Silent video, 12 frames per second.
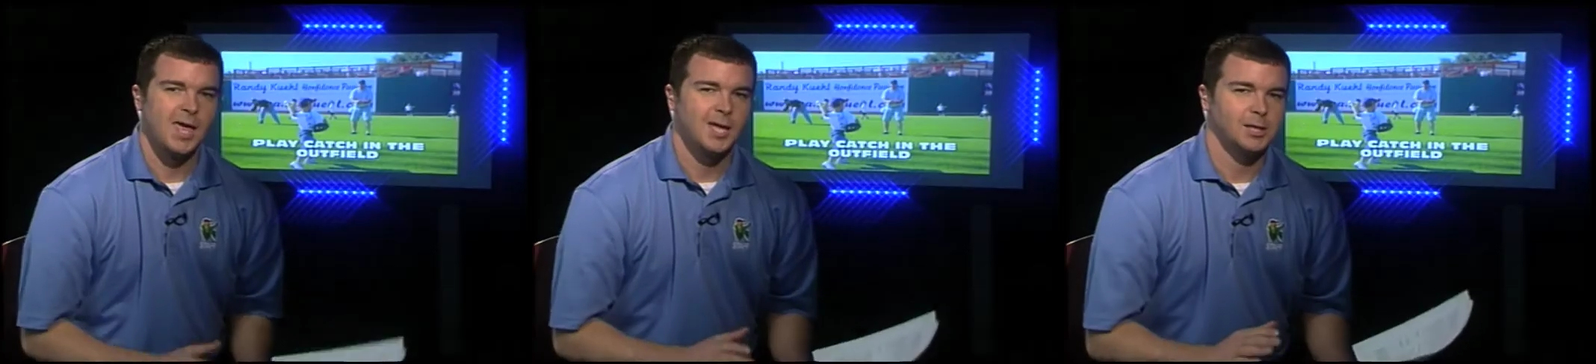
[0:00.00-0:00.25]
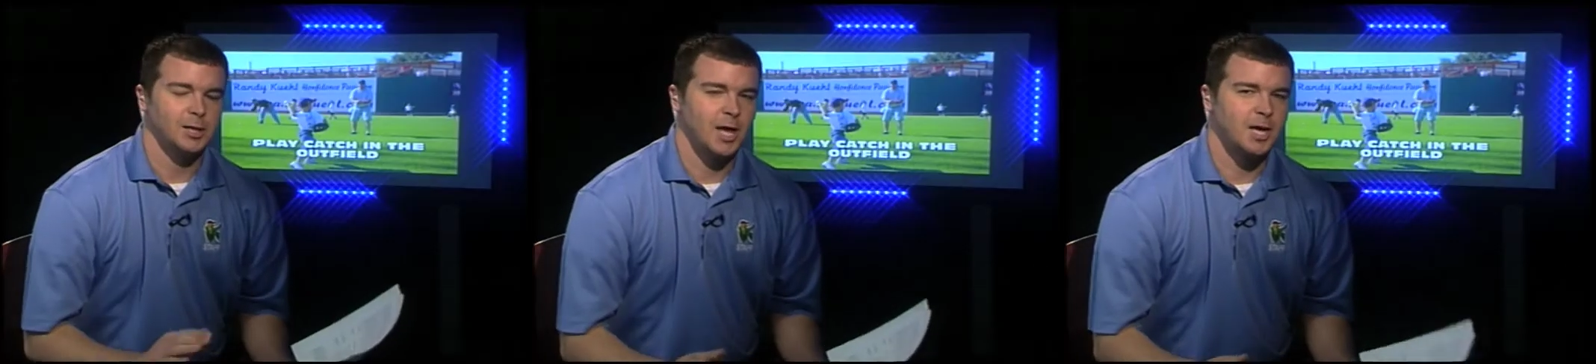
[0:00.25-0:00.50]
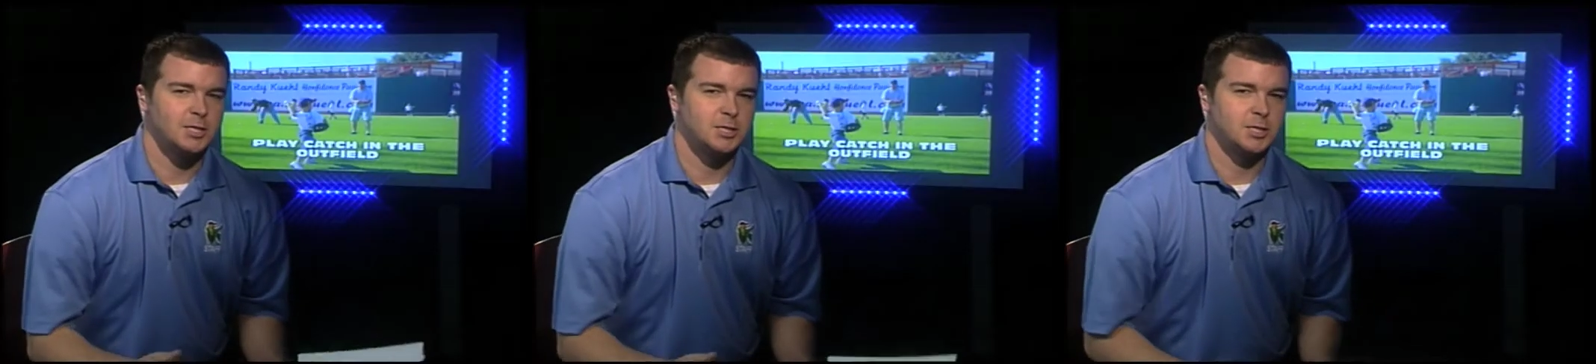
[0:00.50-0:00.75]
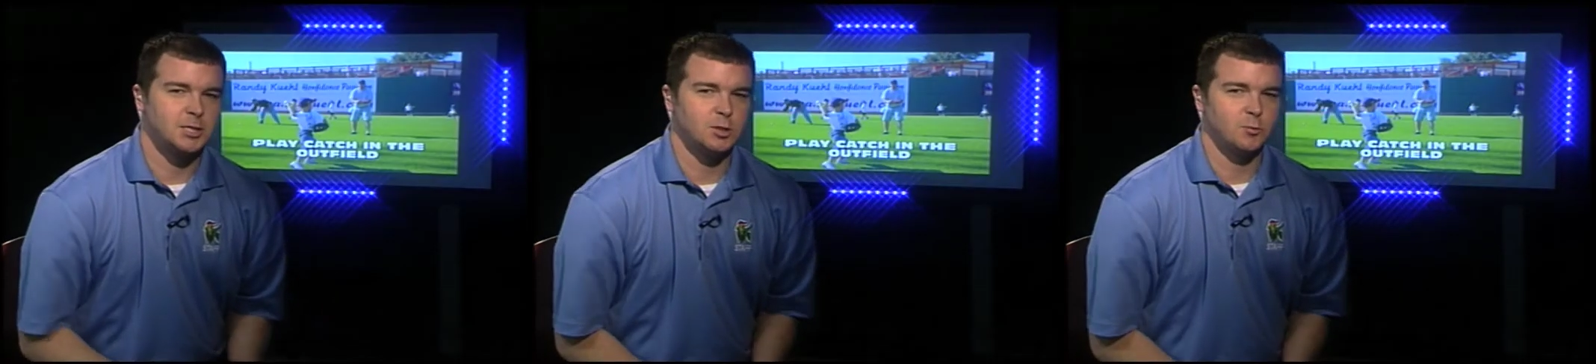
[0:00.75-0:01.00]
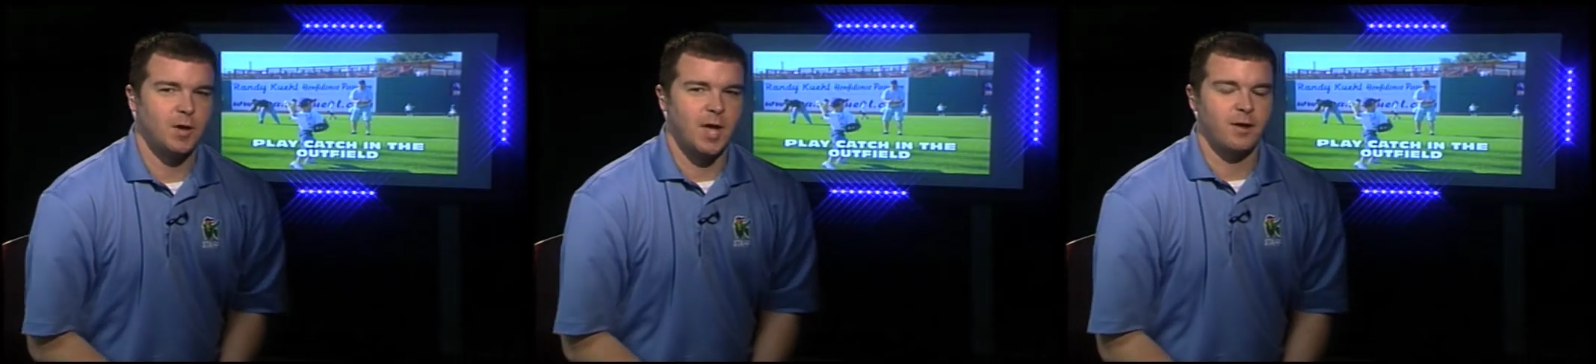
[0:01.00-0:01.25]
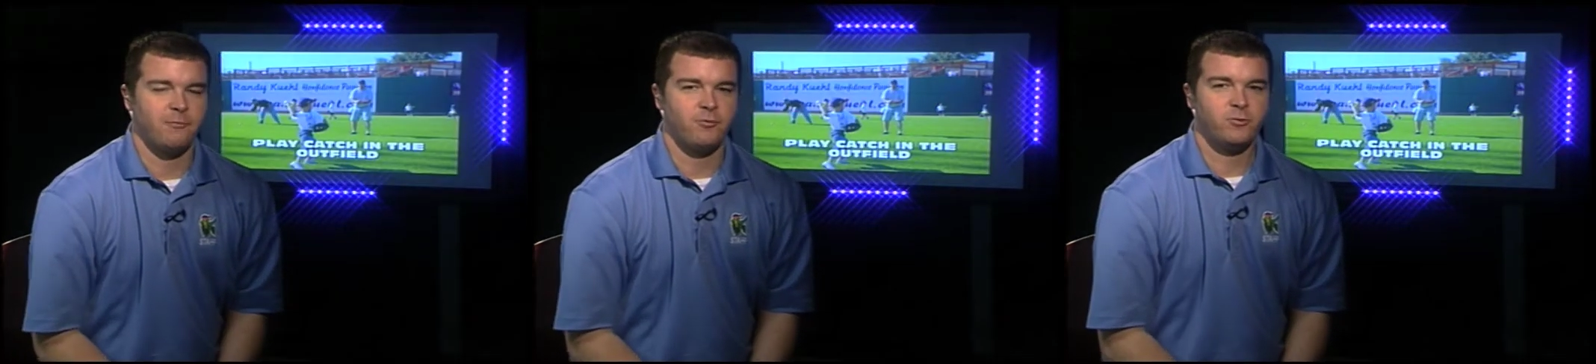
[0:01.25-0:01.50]
Last season, we
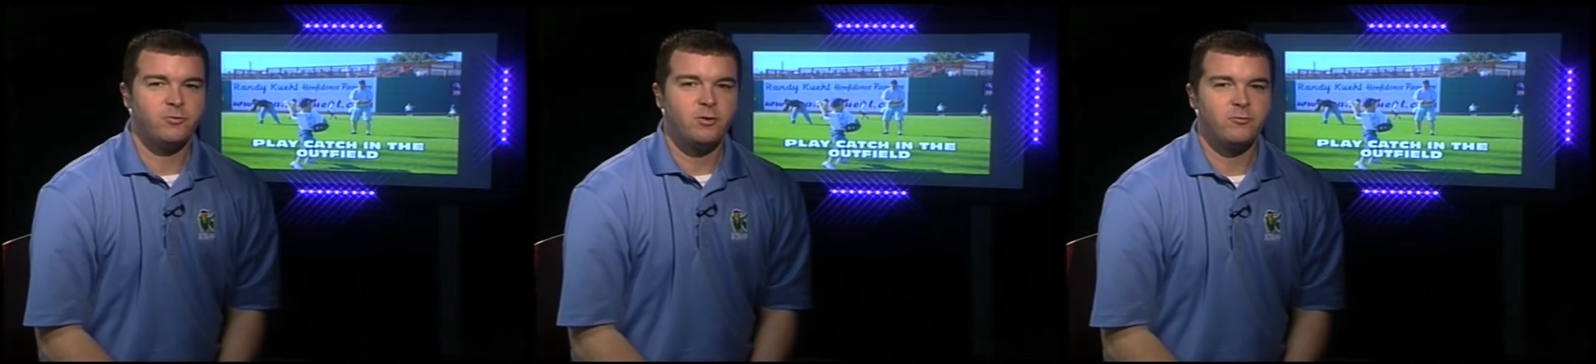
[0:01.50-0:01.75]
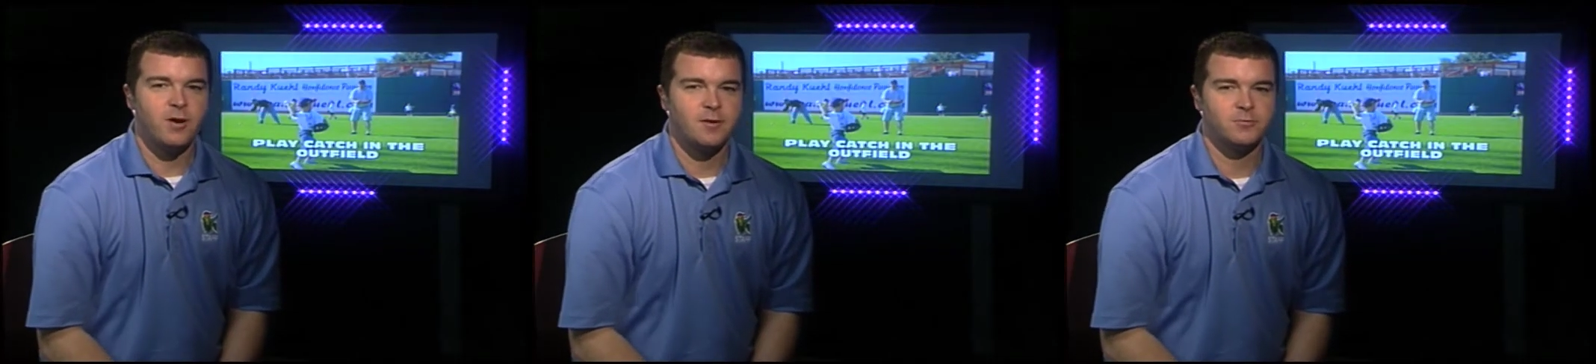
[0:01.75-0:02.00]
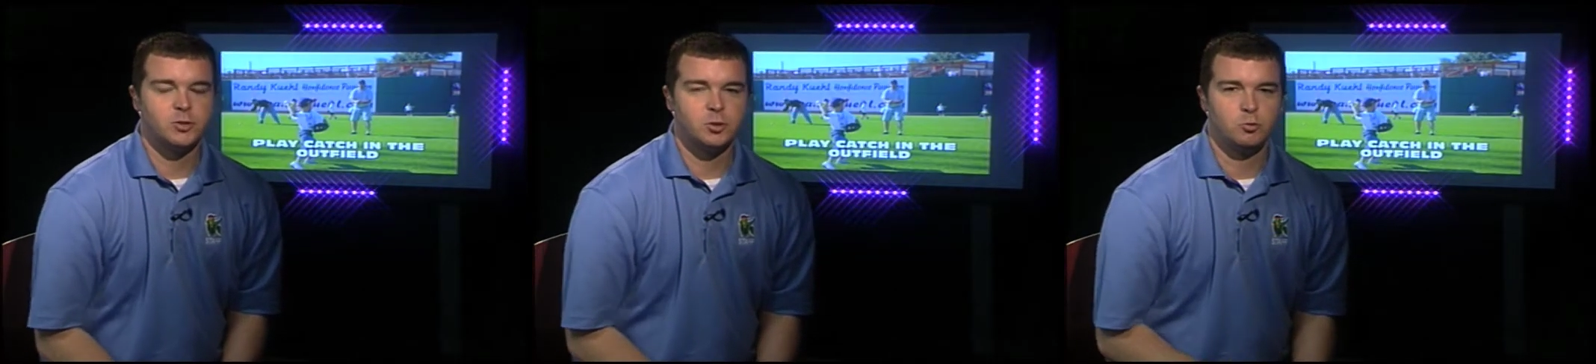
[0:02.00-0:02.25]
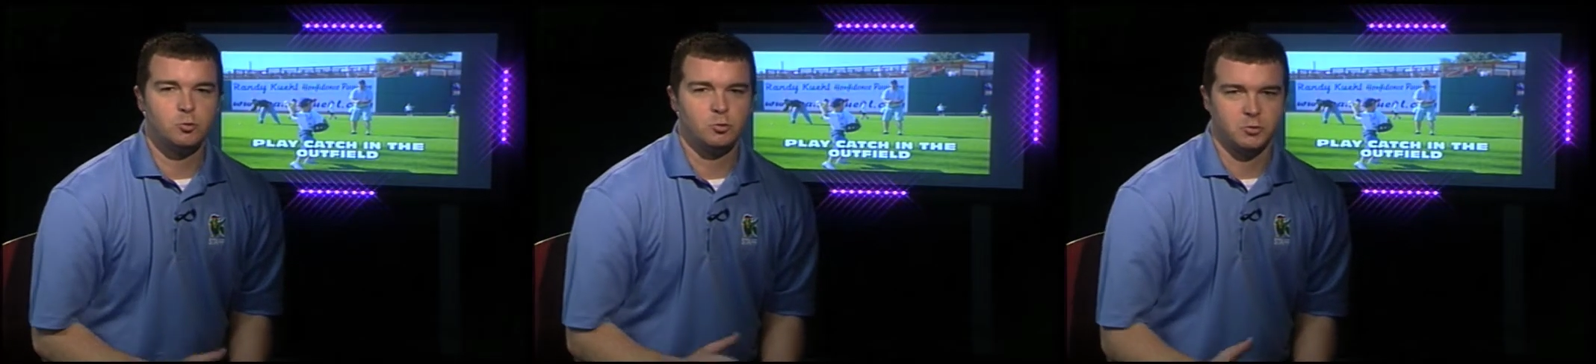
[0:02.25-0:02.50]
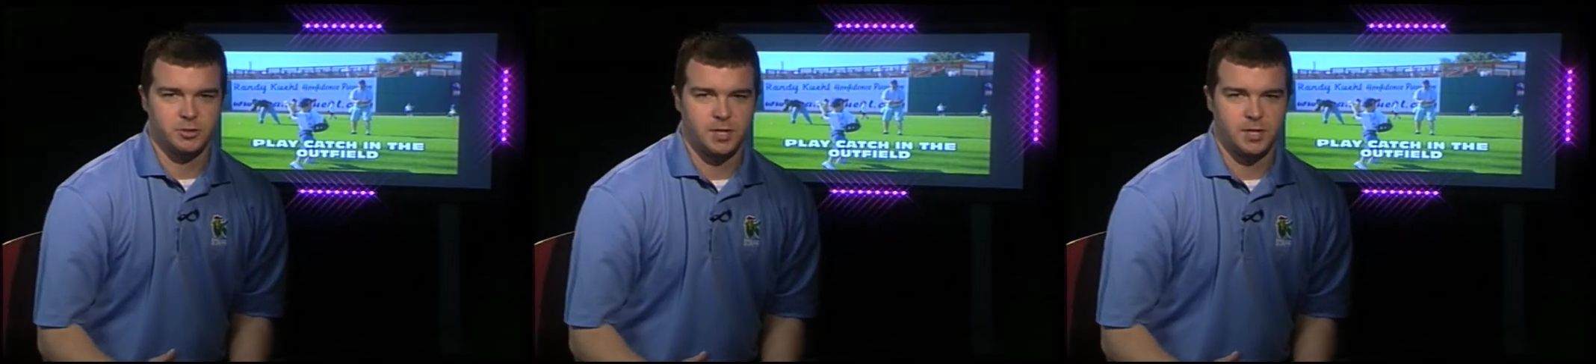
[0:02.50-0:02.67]
had 55 schools